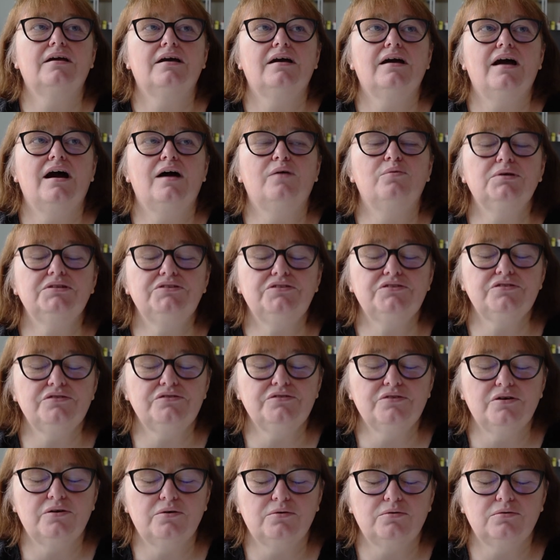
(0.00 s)
I want to
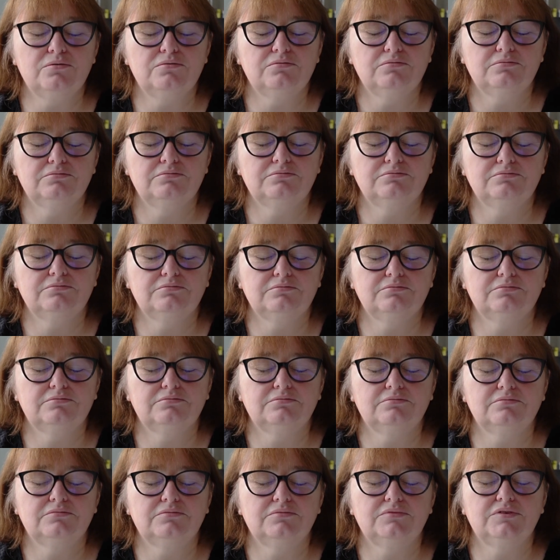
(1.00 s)
know.
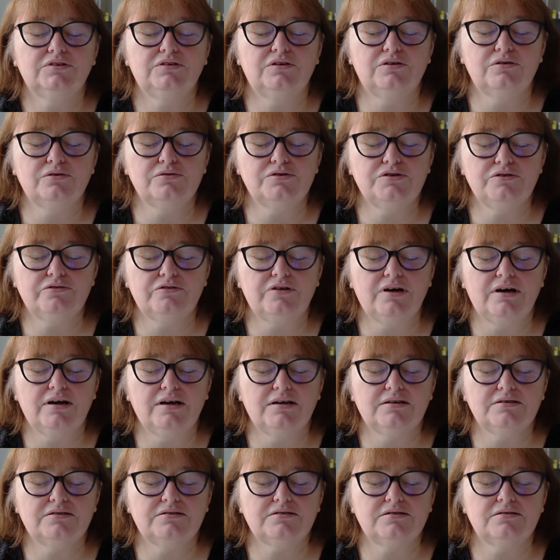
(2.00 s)
Close your
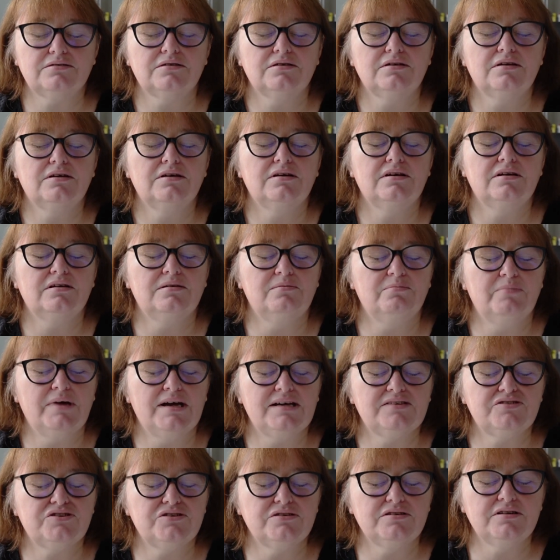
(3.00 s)
eyes.
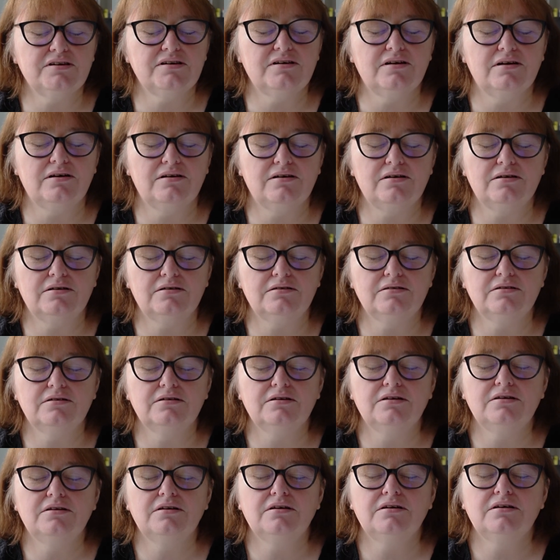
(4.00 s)
Imagine a car
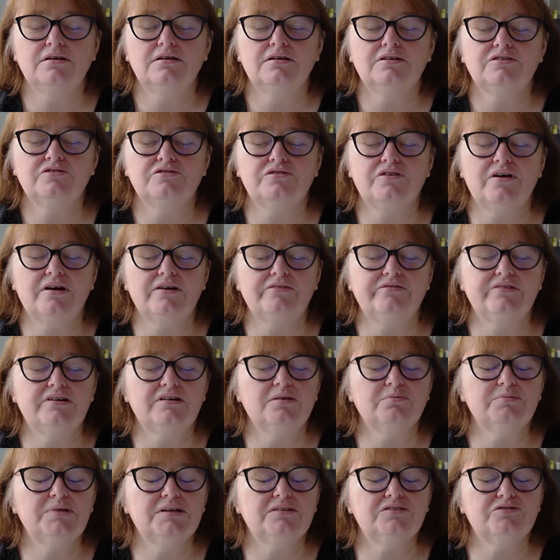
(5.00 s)
driving
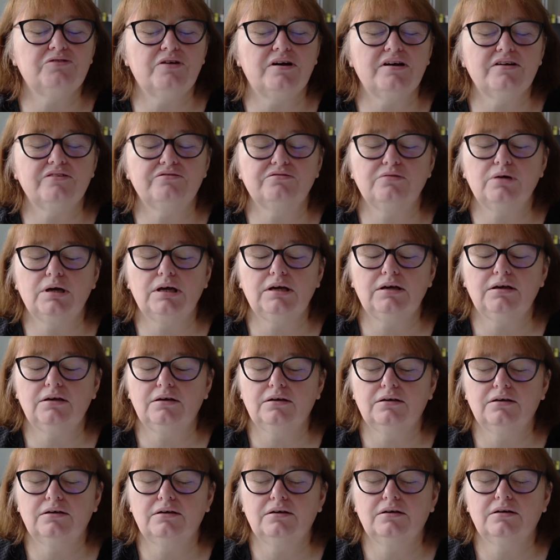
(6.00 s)
up that driveway,
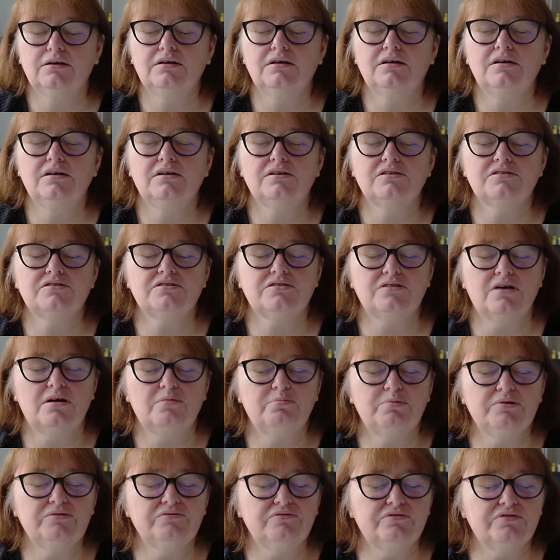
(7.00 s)

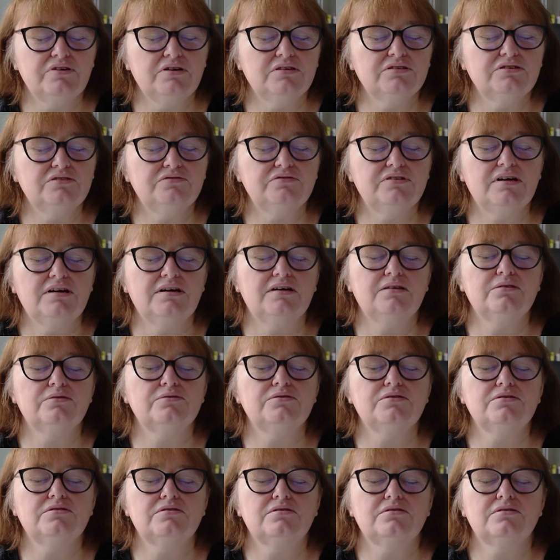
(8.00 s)
stop in front of a
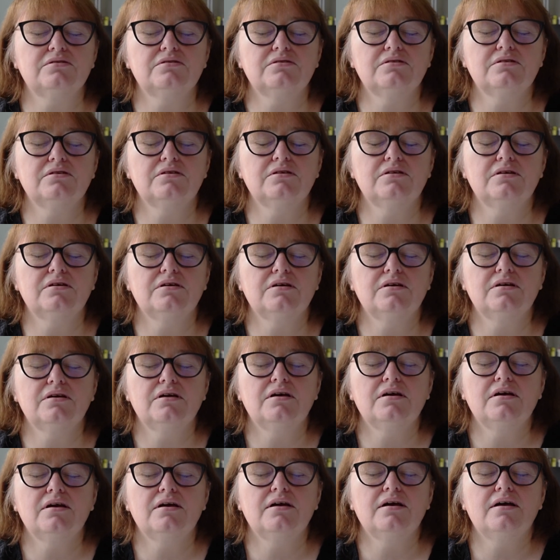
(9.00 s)
house,
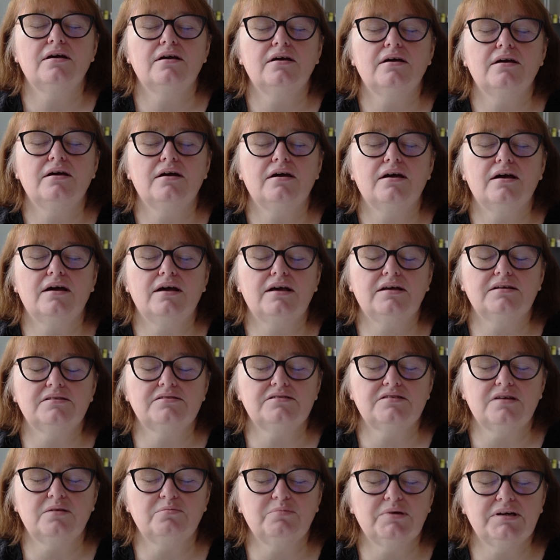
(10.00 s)
and
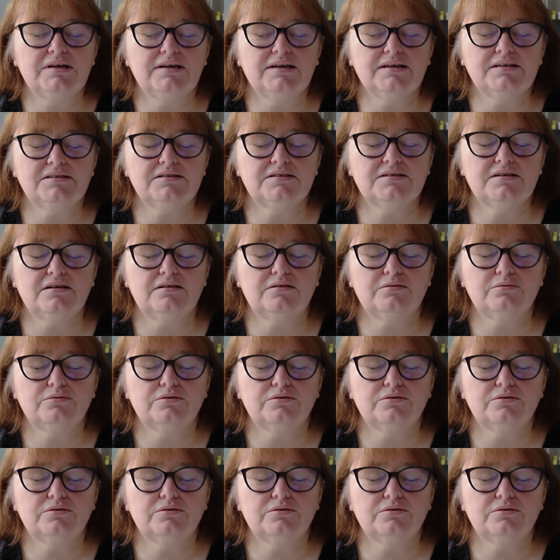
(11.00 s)
somebody gets out.